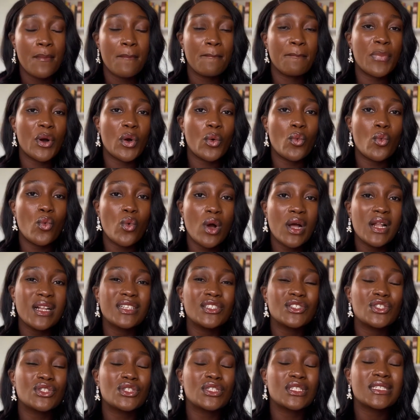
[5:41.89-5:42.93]
But what
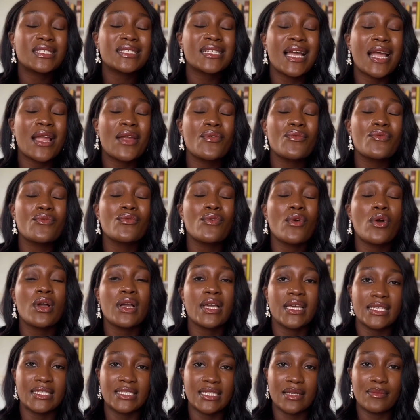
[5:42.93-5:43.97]

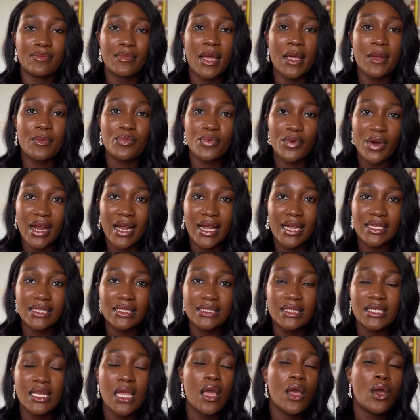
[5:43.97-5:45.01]
skyrocketed my
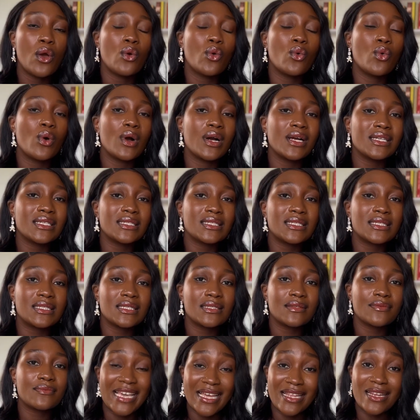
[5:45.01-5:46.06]
brand was
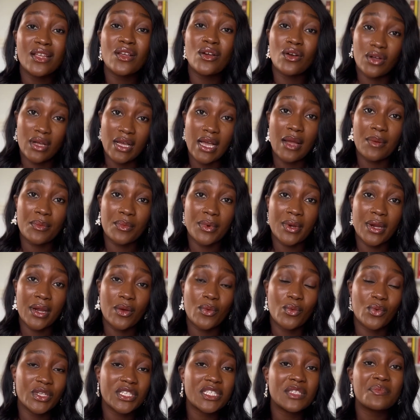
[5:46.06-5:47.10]
getting on camera,
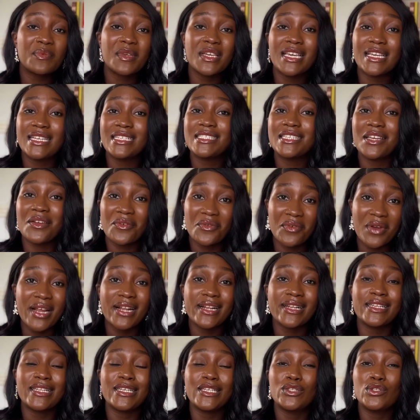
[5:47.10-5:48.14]
was speaking
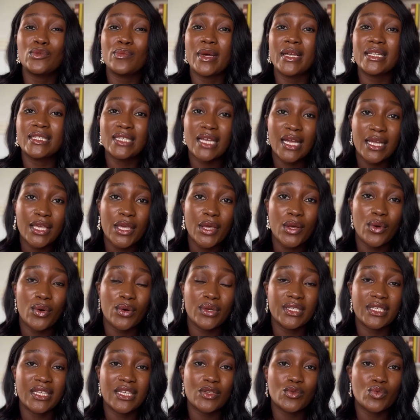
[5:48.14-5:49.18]
directly to my target
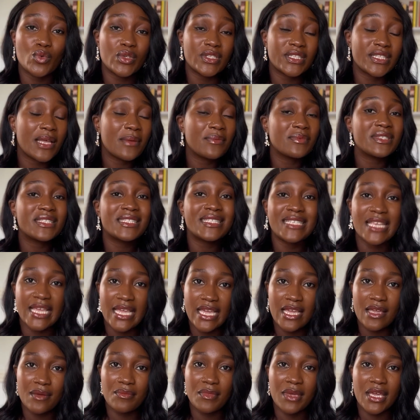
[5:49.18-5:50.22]
audience, was them
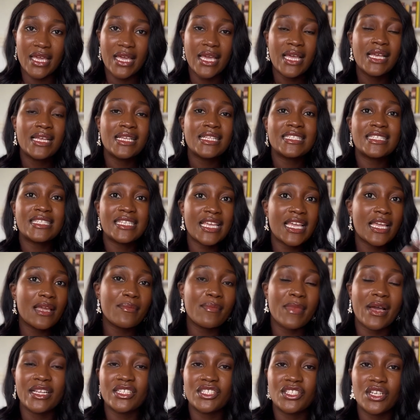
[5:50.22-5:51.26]
seeing me, seeing
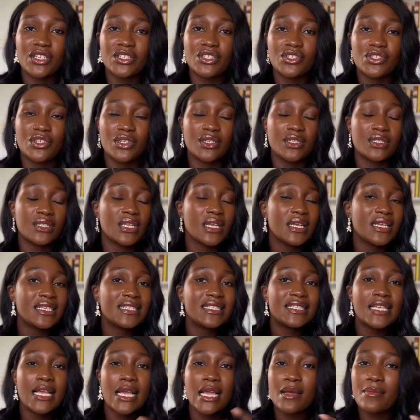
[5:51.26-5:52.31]
my gestures,
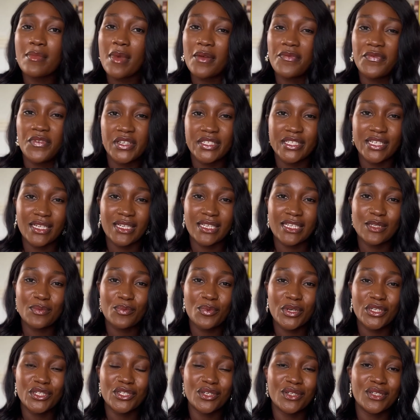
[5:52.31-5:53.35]
seeing my facial
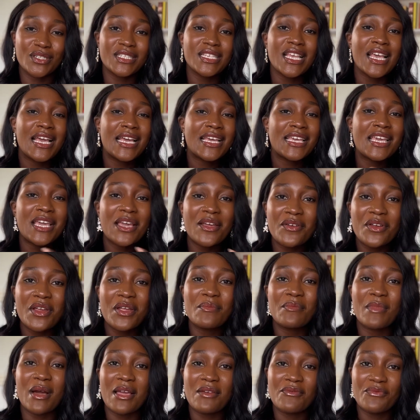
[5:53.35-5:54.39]
expressions, hearing
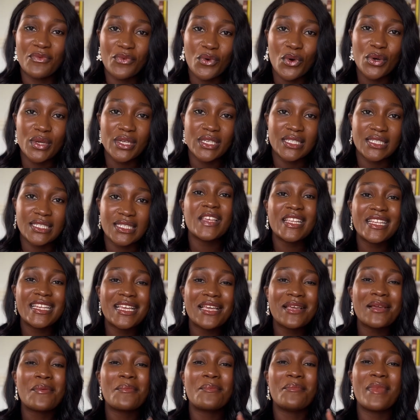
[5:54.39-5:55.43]
my voice,
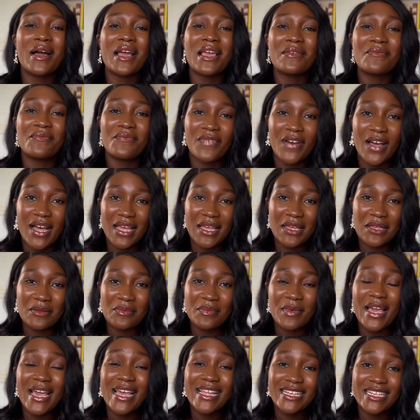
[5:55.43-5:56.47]
feeling my vibe.
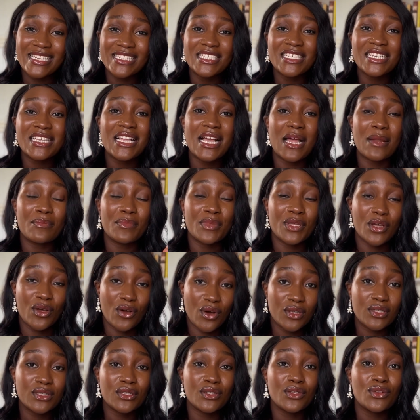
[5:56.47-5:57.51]
Energy can be
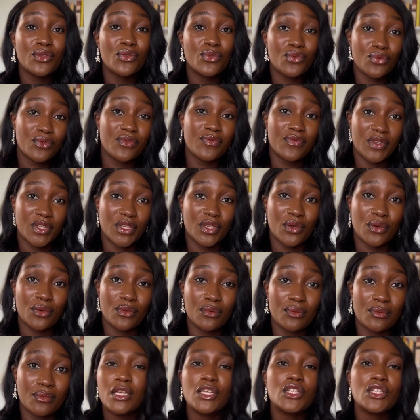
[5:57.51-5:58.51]
gotten through video.